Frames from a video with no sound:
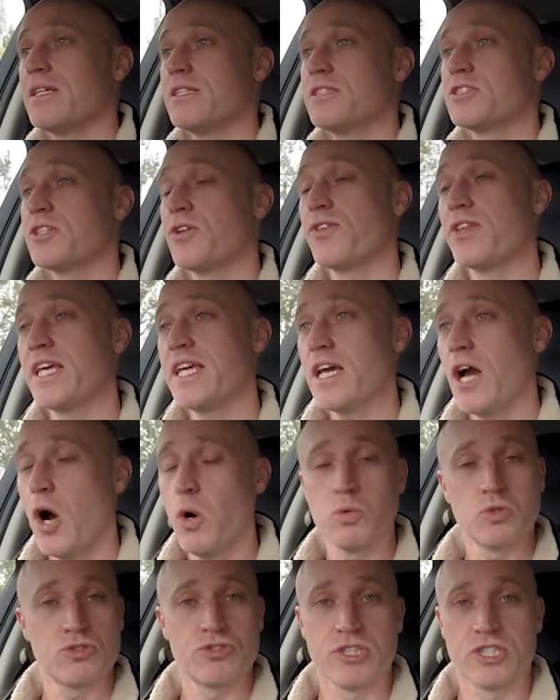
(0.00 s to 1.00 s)
So the
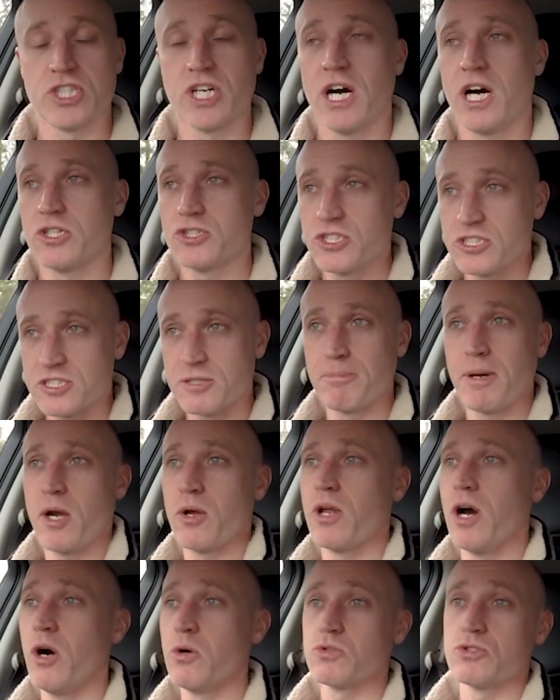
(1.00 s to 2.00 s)
ultra chargers, the
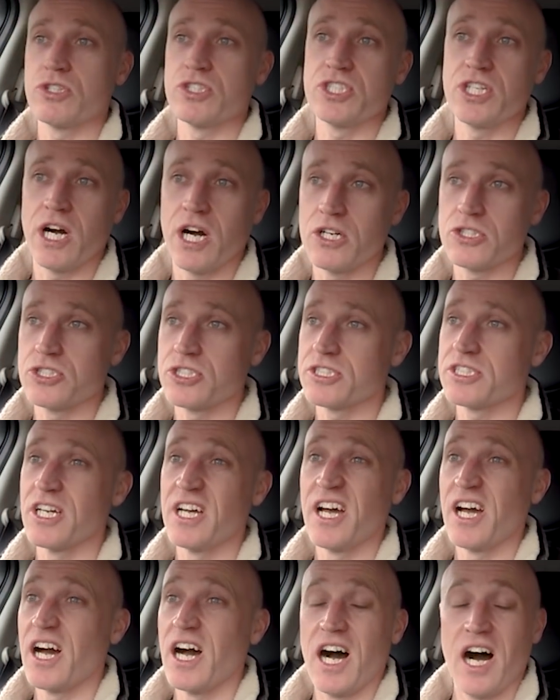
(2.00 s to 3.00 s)
Polar ultra chargers,
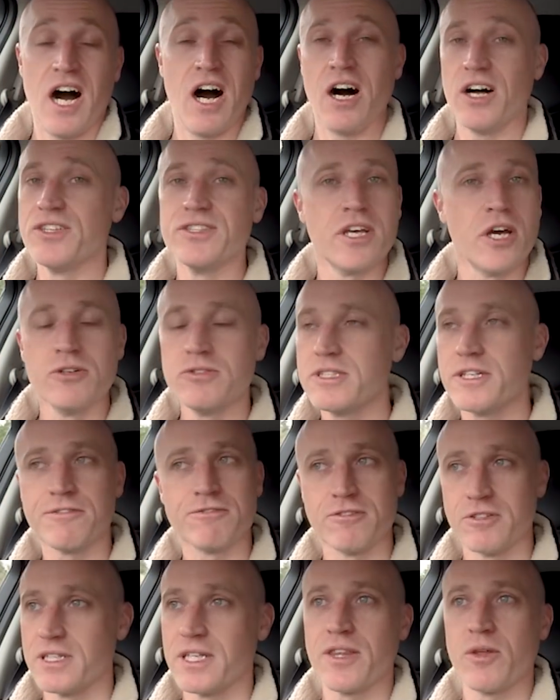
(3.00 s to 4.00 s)
are no
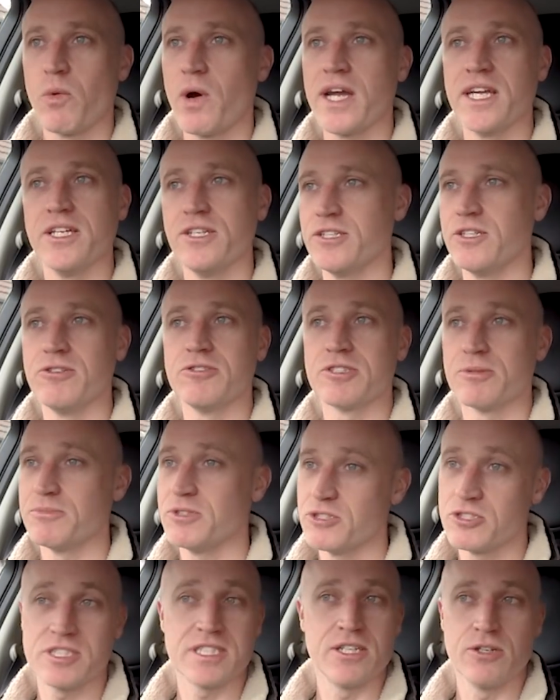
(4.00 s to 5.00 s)
different in the way you use them.
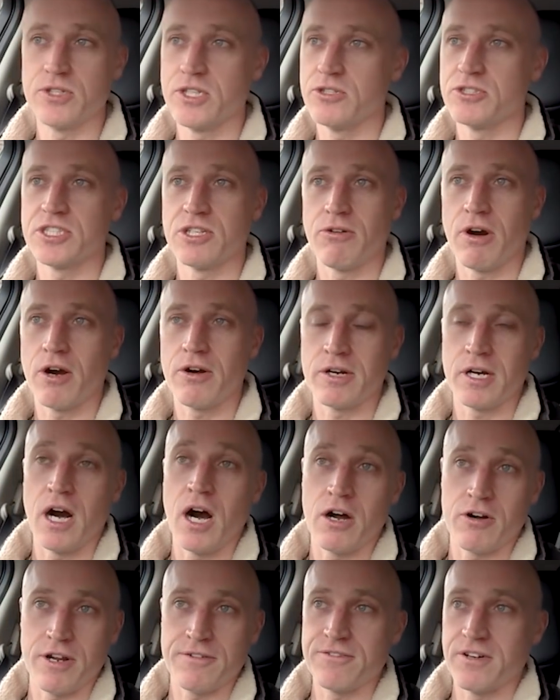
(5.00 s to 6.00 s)
You still use your
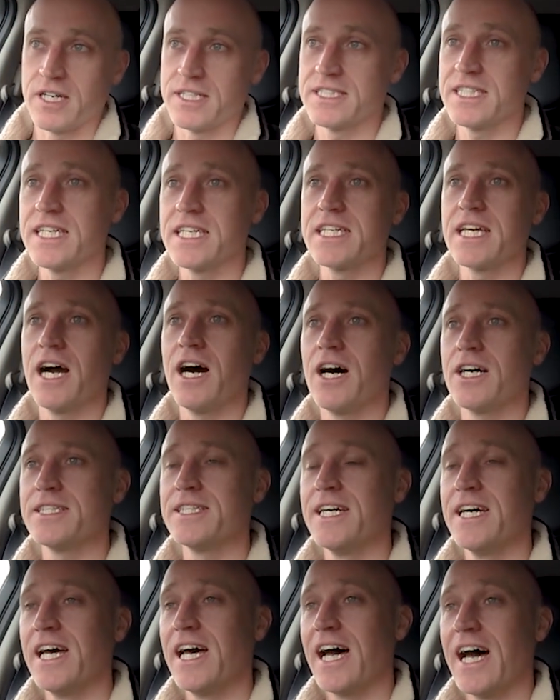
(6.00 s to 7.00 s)
RFID card,
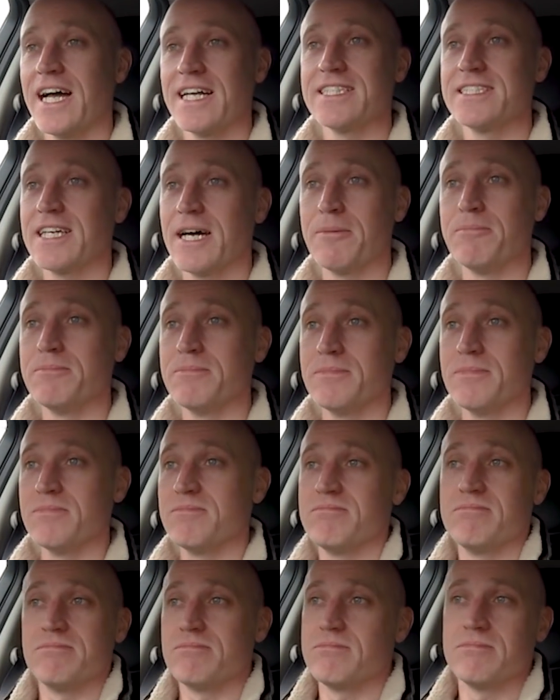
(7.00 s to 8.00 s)
and
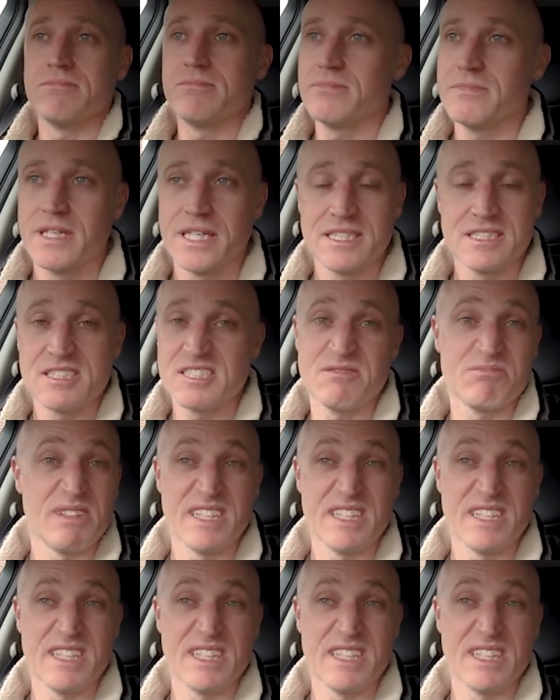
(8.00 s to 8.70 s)
it's